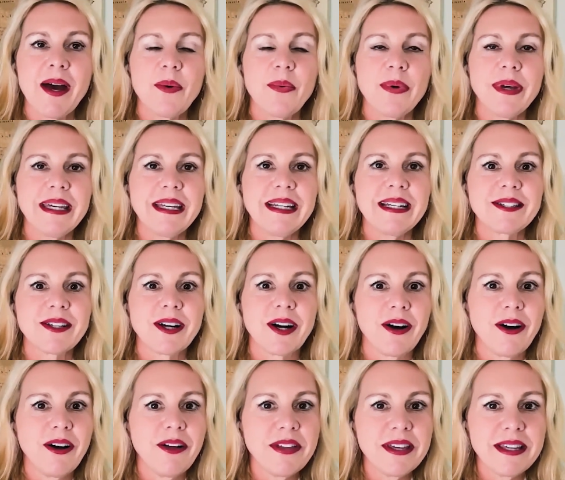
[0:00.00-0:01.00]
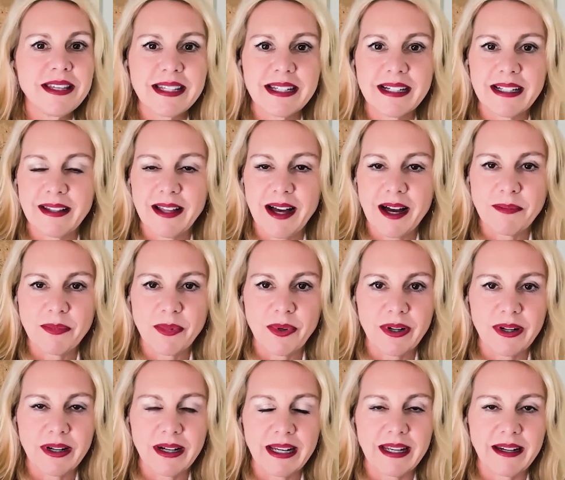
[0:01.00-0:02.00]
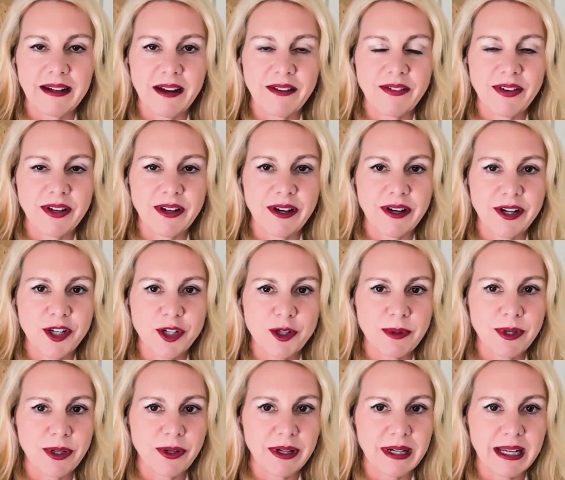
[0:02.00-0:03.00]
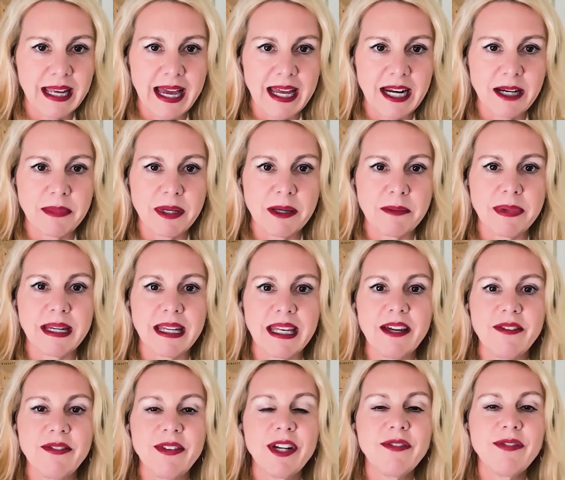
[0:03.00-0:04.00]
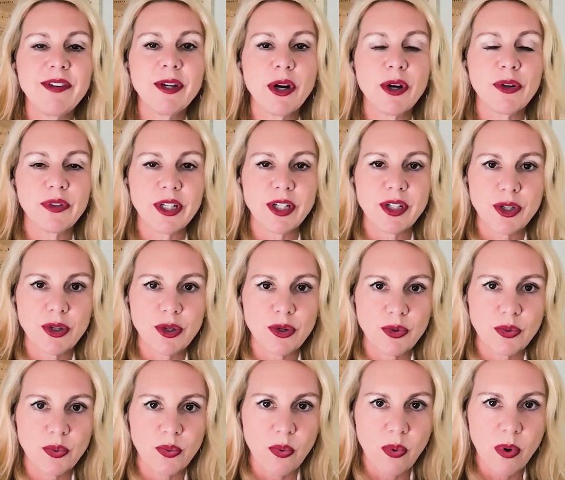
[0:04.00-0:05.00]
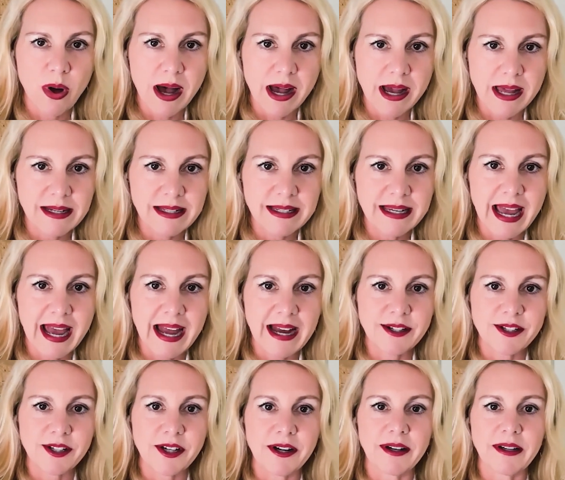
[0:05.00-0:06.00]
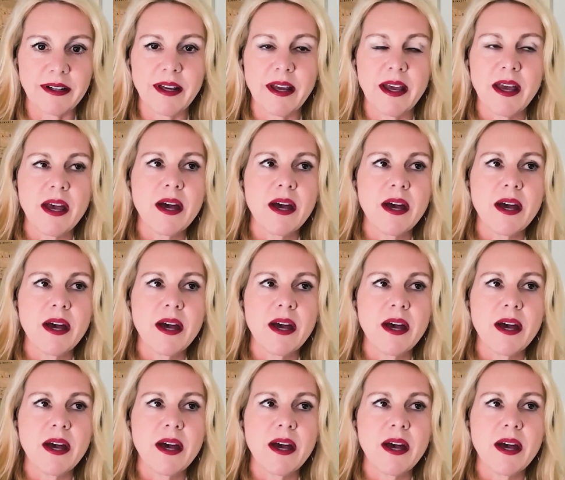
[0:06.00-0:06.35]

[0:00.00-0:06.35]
We get into all this and a lot more in Avant-garde Entrepreneur Academy, but even if you only choose one to act on,